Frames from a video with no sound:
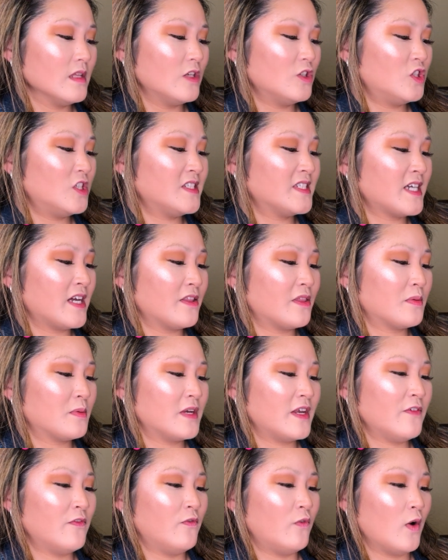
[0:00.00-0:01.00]
she's got
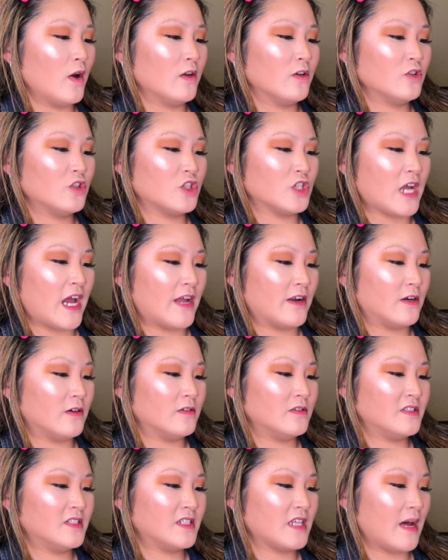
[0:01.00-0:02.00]
3 foil
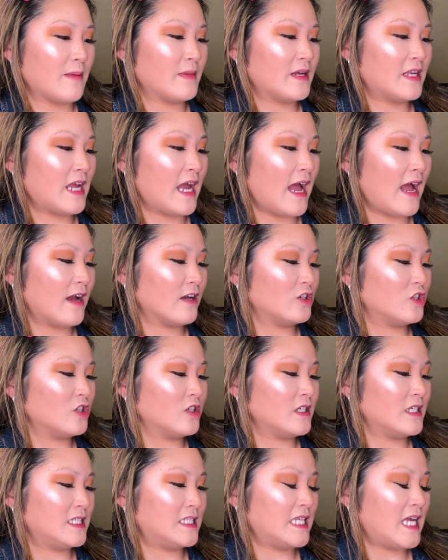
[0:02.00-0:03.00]
shadows. I'm gonna
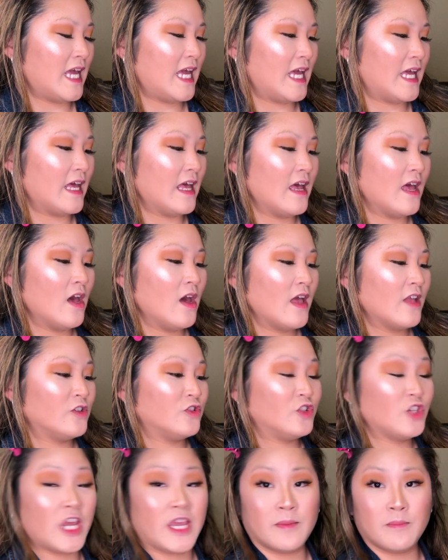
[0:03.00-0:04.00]
actually take
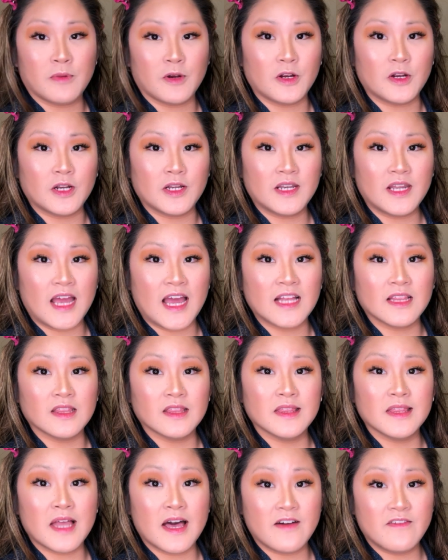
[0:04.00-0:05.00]
Jaybird. I
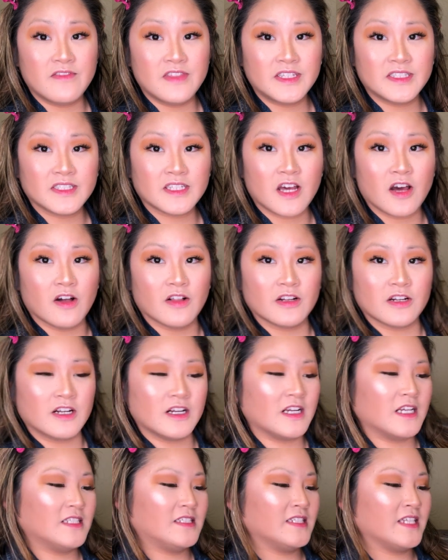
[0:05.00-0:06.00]
love this
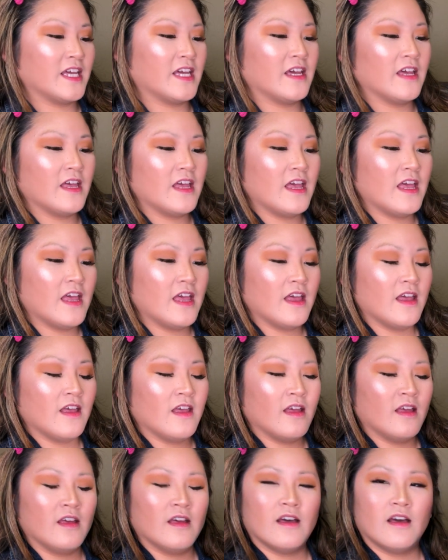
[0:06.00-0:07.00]
color. It's like
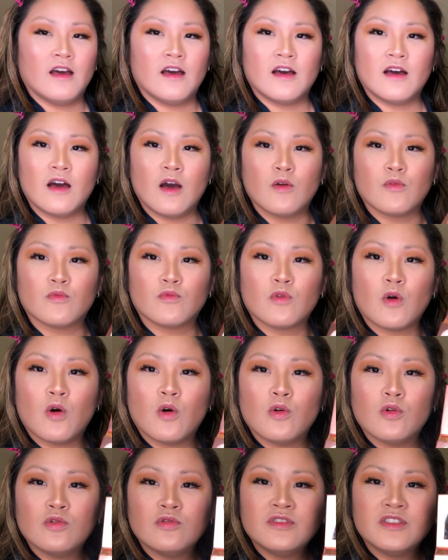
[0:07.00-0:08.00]
a
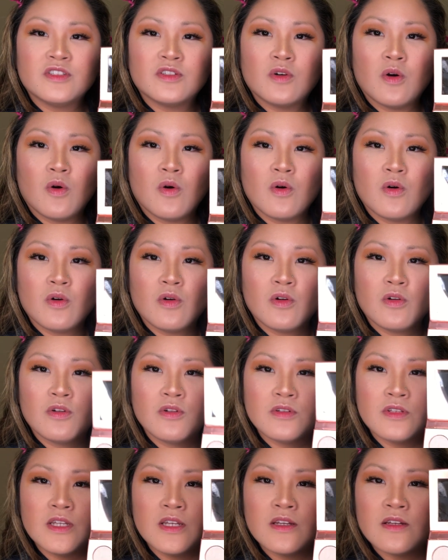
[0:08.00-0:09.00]
rose
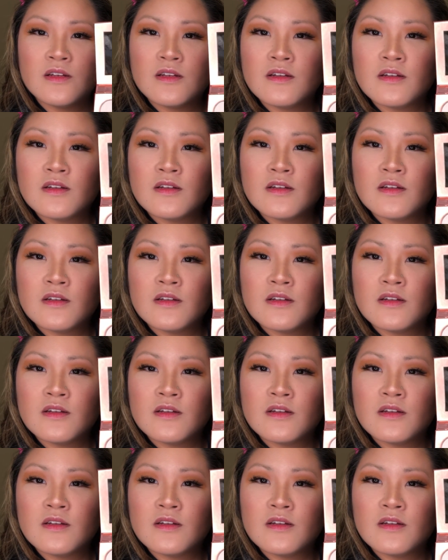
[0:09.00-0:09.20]
gold